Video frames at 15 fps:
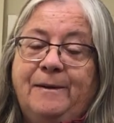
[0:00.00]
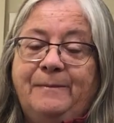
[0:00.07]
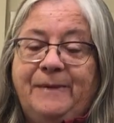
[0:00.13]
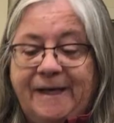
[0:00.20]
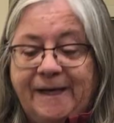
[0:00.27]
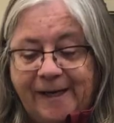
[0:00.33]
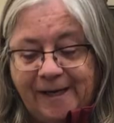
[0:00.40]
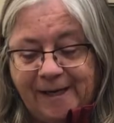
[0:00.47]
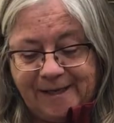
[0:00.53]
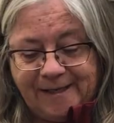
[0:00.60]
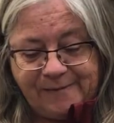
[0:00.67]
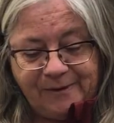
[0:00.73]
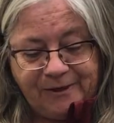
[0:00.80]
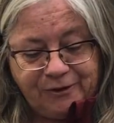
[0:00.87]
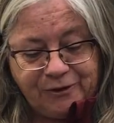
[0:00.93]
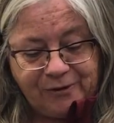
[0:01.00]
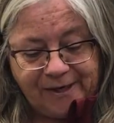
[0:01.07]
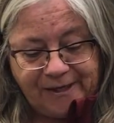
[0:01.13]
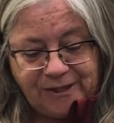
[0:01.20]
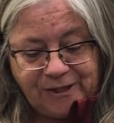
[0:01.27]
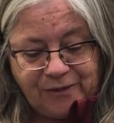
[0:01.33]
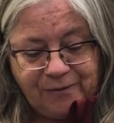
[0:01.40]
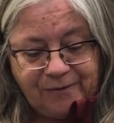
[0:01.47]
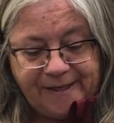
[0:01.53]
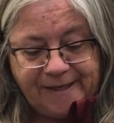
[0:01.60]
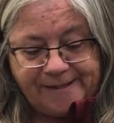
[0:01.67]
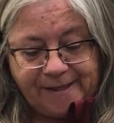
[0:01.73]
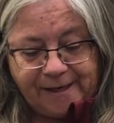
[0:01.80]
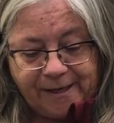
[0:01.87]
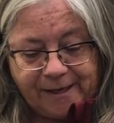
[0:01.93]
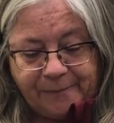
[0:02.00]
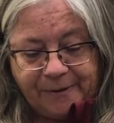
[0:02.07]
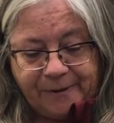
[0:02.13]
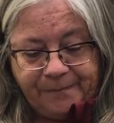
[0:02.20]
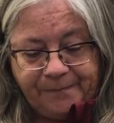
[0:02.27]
because when you're trying to do these up,